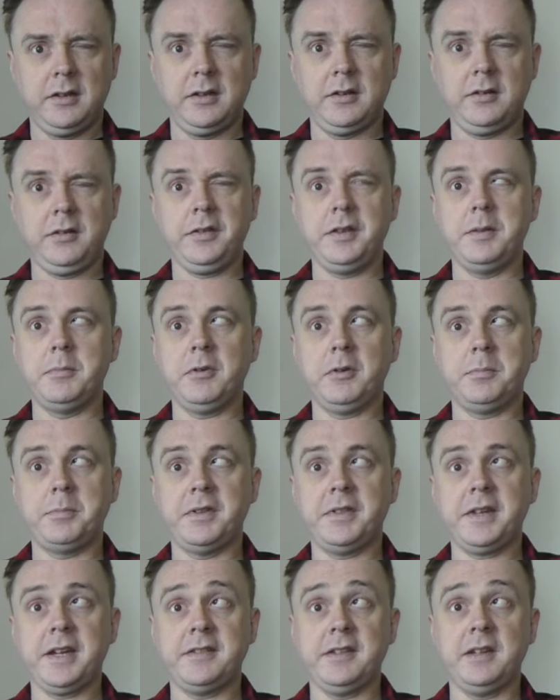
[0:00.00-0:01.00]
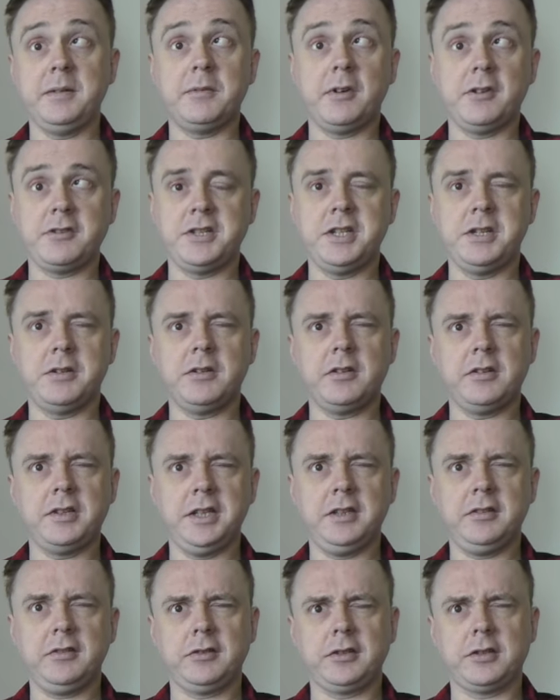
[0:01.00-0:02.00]
There's nothing more pathetic than watching your
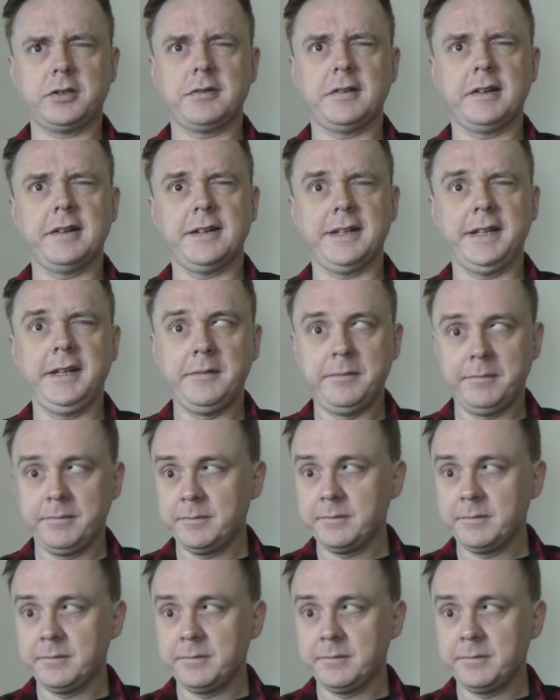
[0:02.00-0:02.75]
audience cry.